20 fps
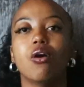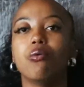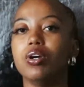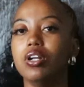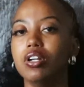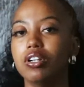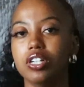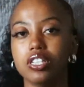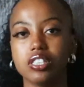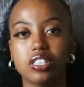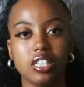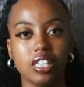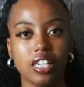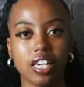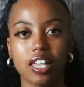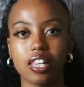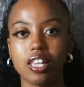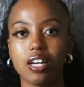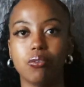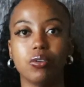we learn
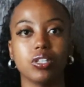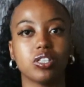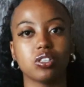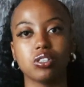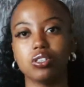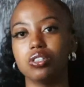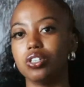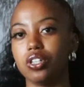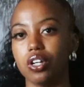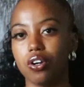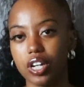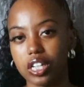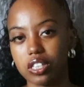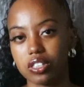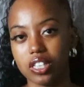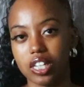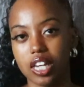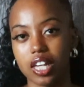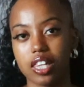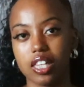together, we're still still growing
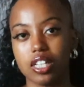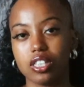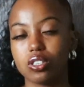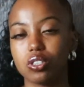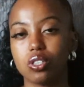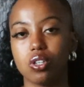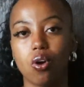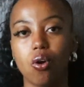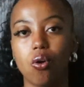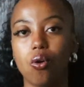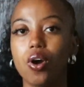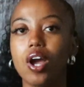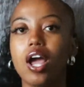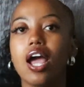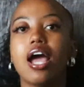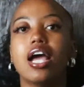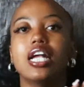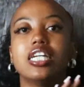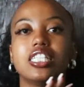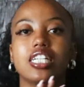together. So
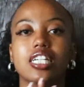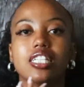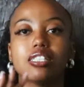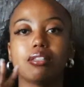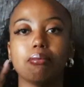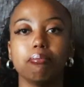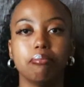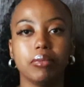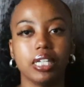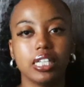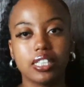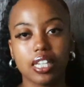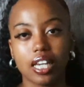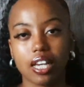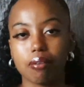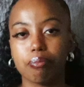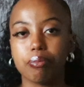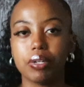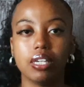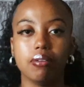just
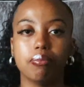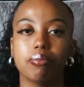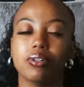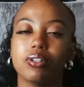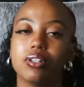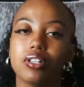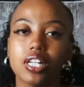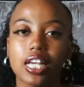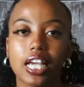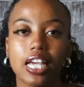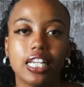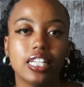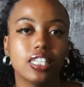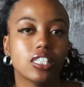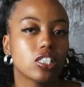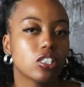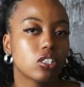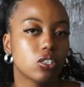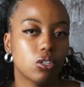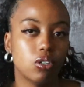meeting people is
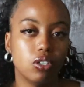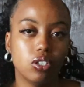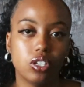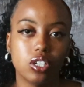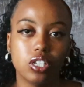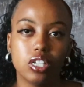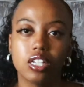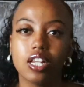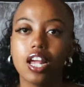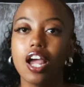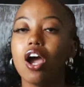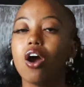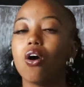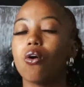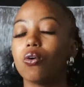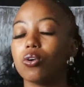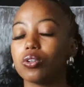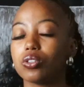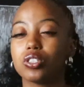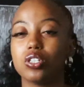so good.
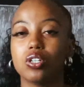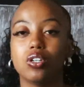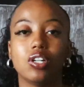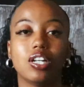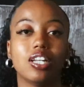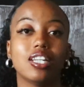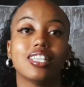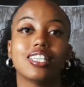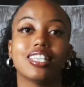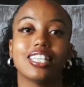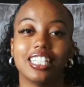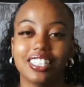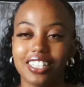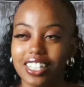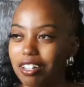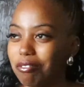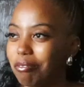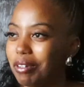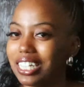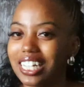Also, there's
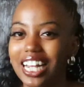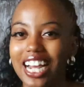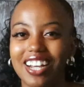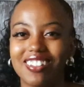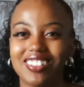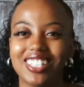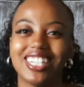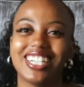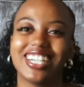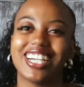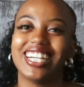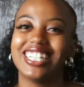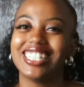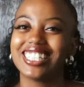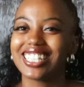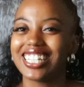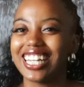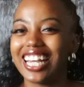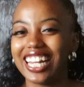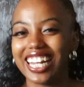gonna be times I
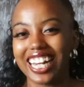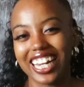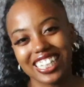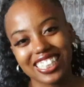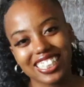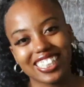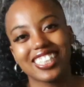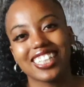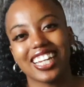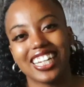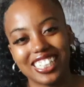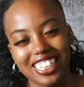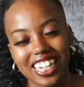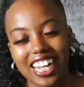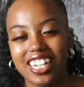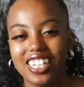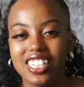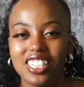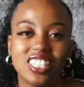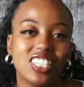guys, it is a
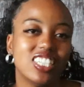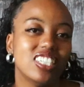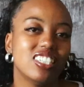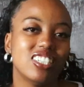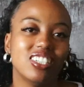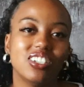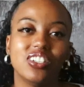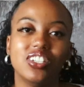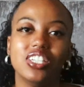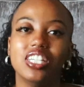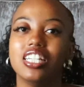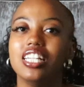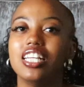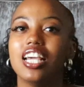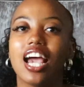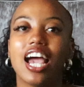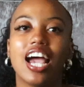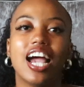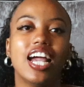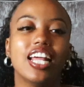challenging
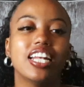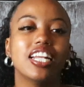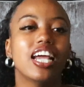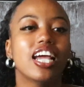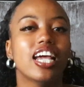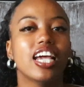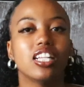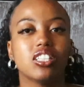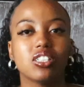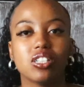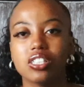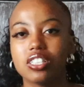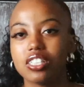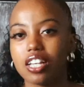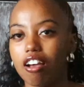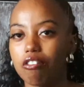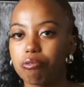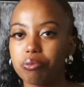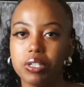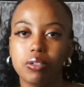degree, and it's good
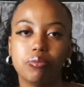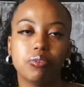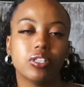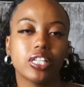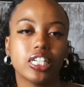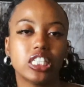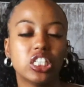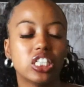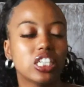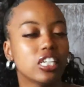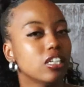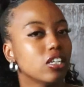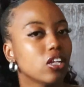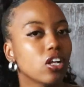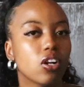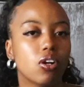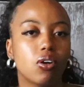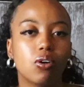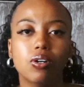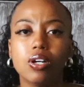to have people that you can,
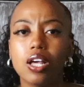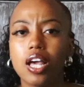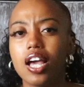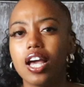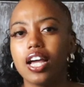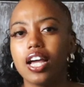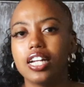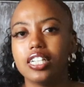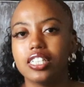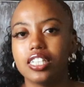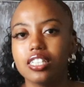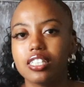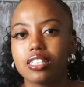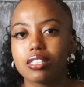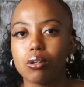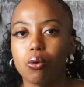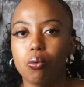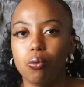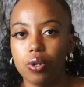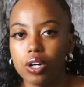you know,
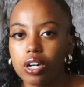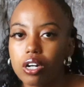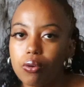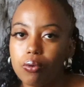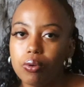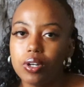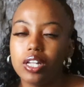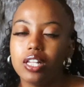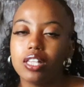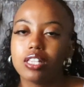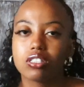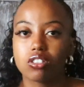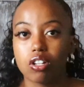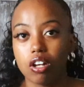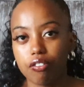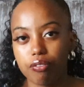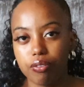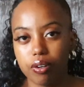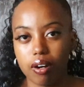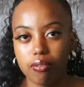just work with,
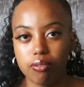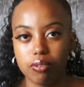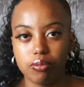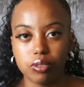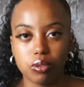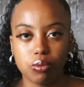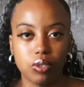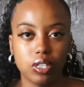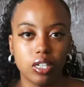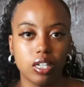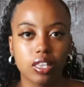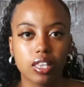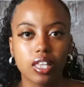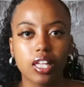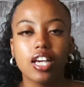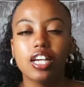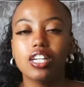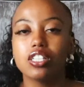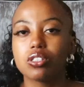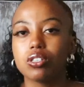solve problems with.
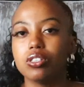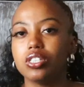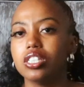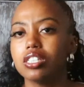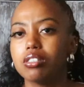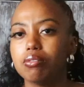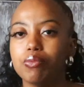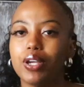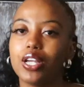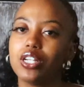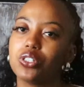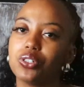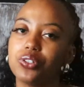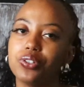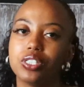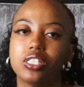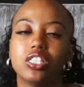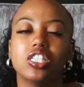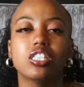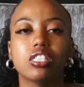So just make
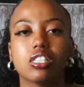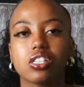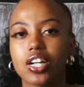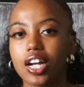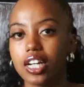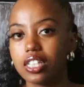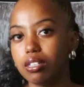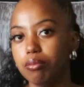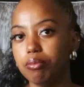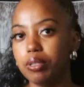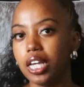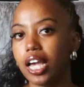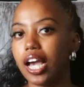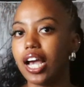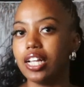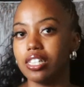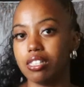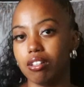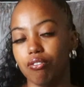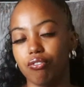sure, just try to be
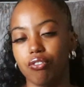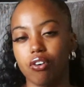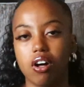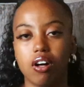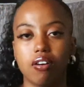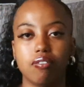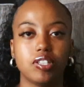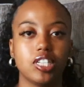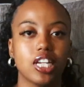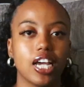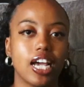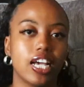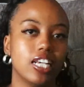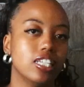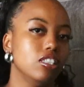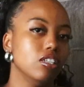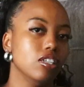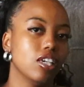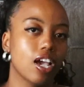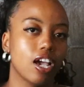as involved
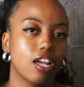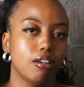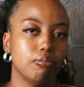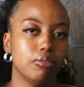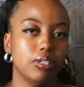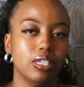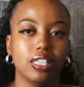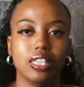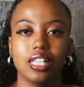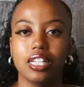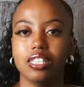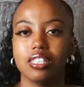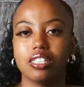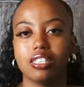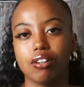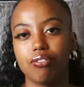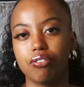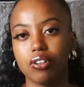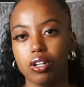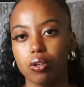as you can be. There's
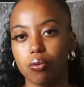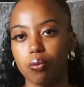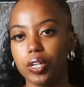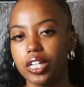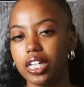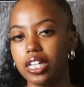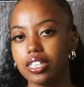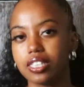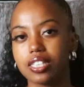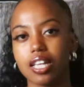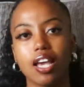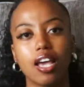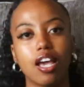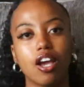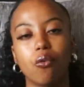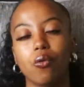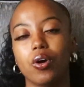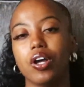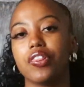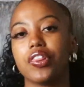different ways.
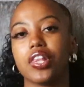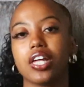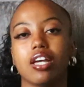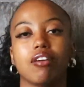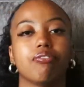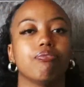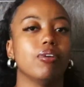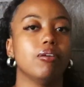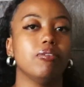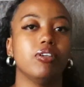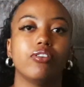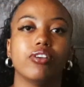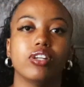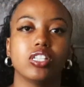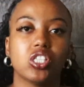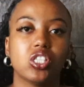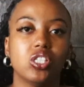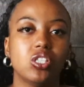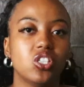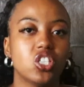Whether if maybe if
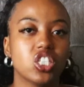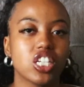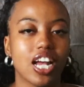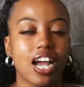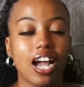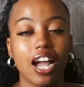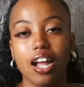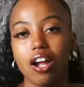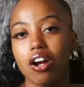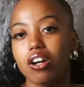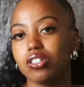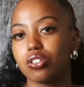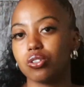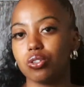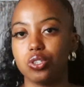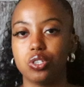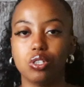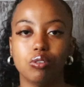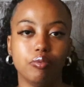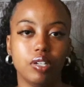you're too shy on
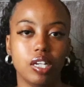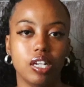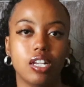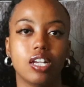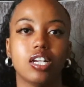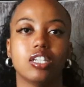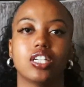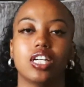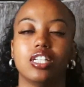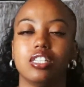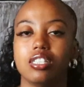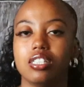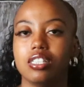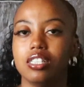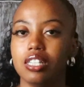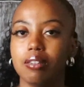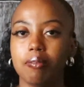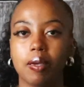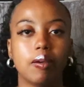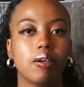social media, try to
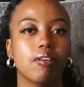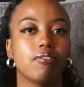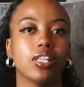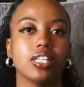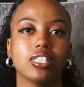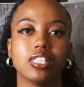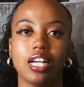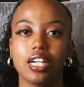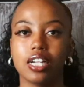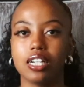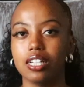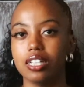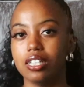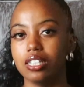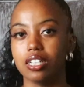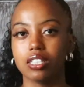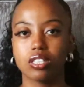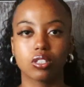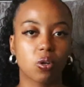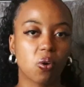see maybe if there's like a
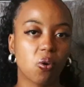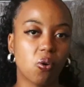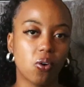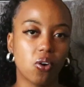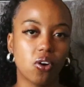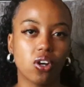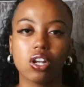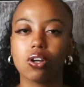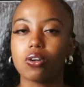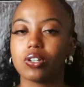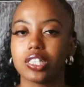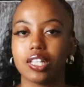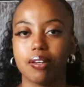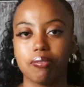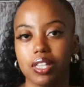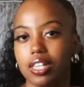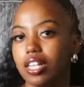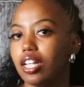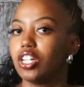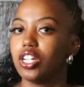Discord or
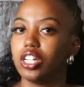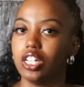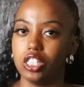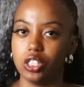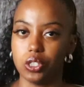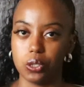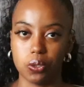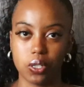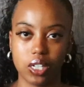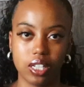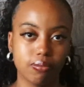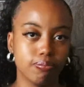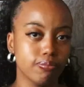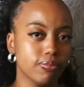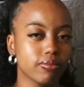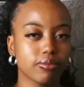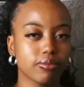something that you can join